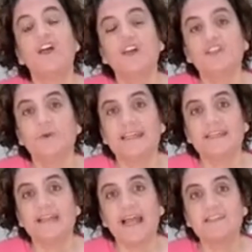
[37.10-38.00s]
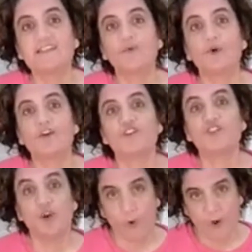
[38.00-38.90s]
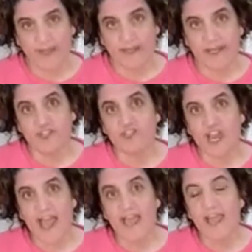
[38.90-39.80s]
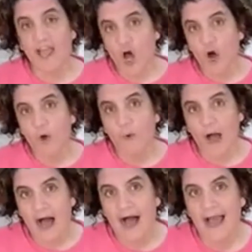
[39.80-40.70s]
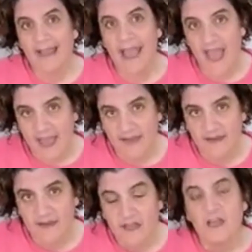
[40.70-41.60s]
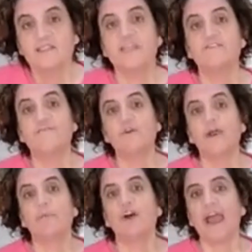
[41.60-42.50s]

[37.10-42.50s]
you can text the word JOIN, JOIN, to the phone number